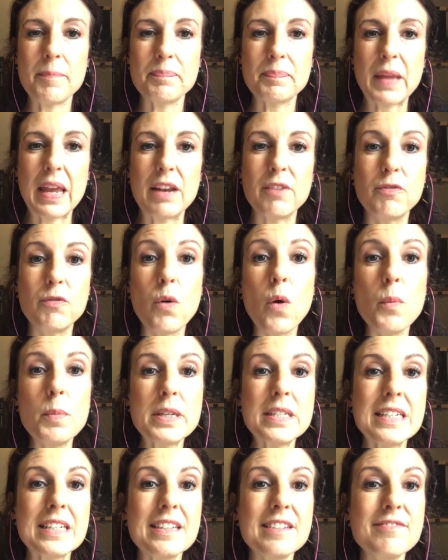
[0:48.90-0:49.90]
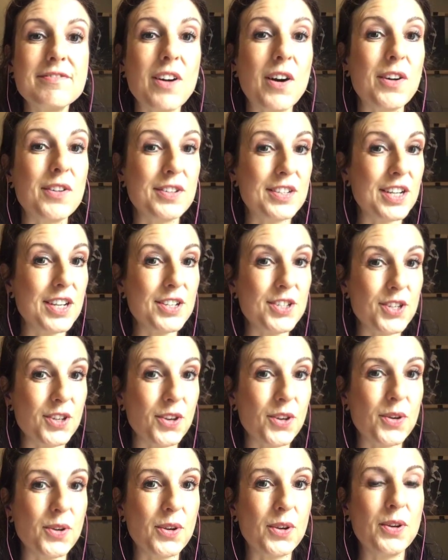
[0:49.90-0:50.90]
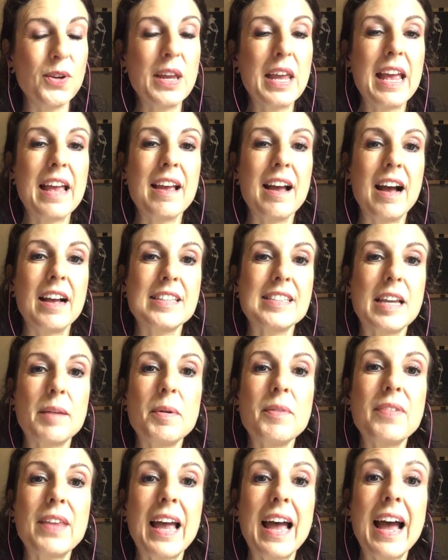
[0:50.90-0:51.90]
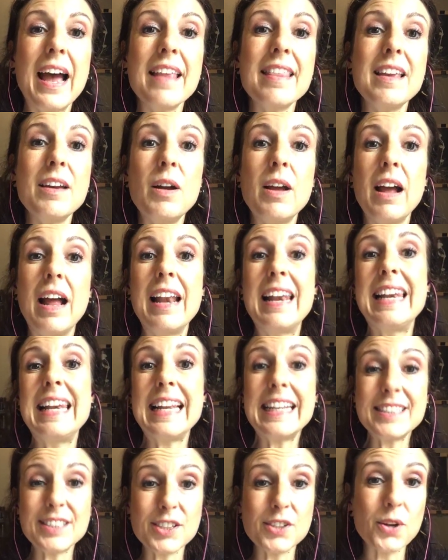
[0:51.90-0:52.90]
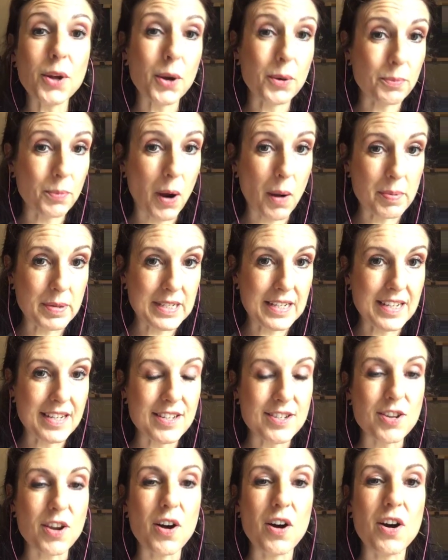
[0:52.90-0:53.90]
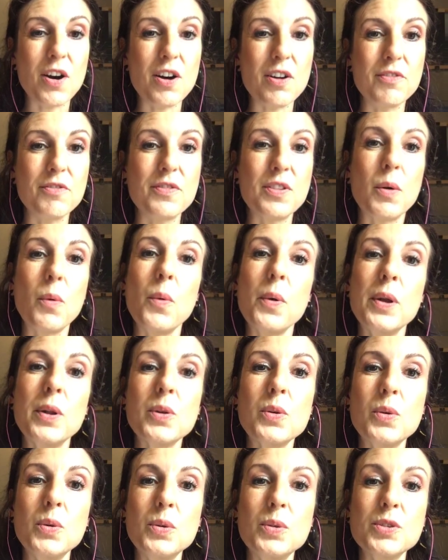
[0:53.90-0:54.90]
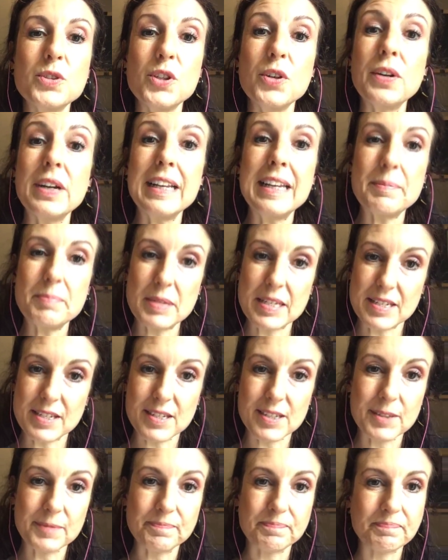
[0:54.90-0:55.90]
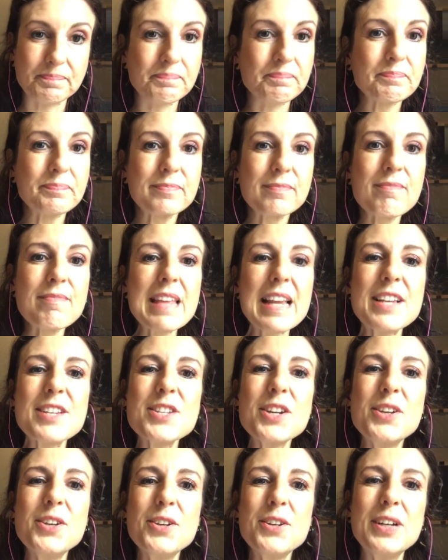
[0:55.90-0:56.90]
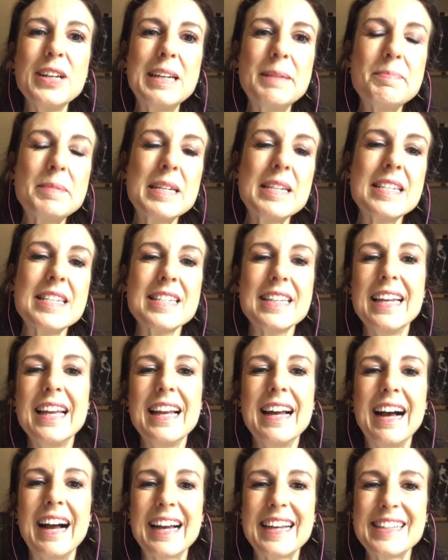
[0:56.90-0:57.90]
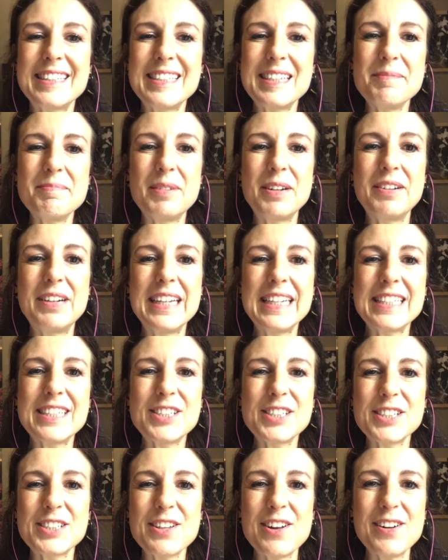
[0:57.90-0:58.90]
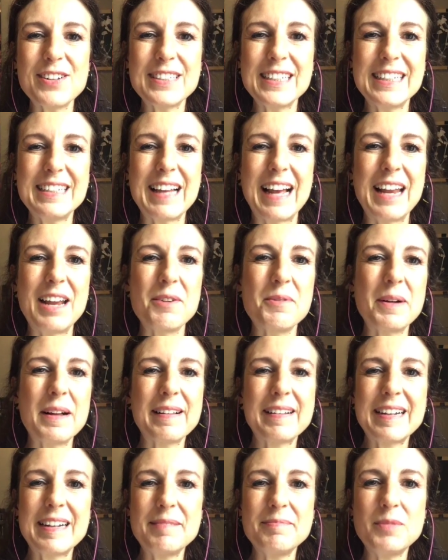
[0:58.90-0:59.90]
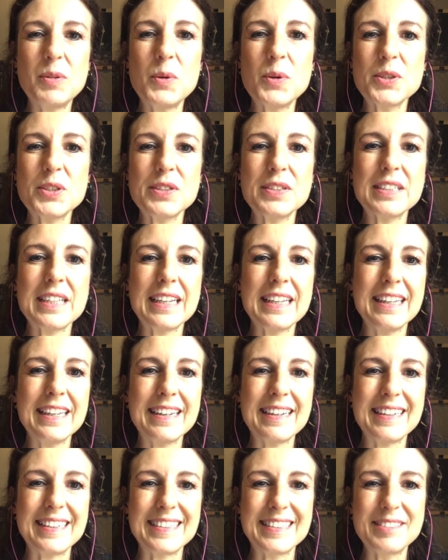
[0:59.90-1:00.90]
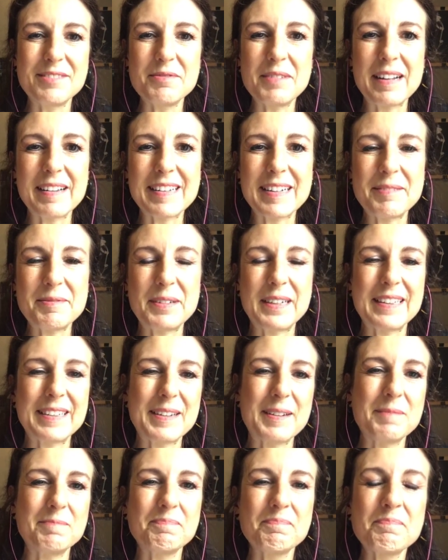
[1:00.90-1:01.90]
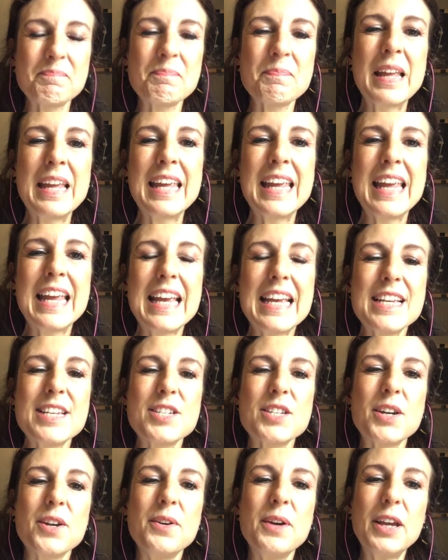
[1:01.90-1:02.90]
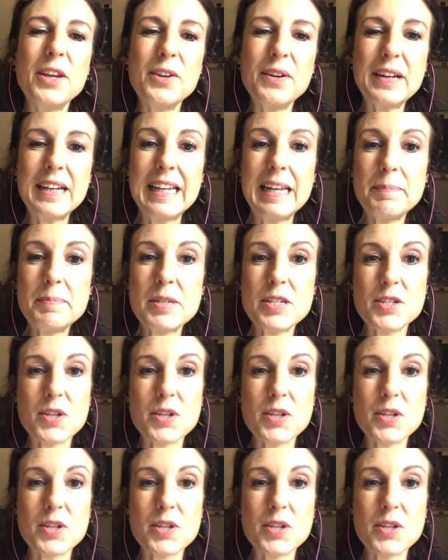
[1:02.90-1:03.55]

informative on teaching you some of the other lesser known properties of the oil called eucalyptus. So eucalyptus, I can see Maria's just logged in. Hello, welcome. Also Zahira, welcome. So eucalyptus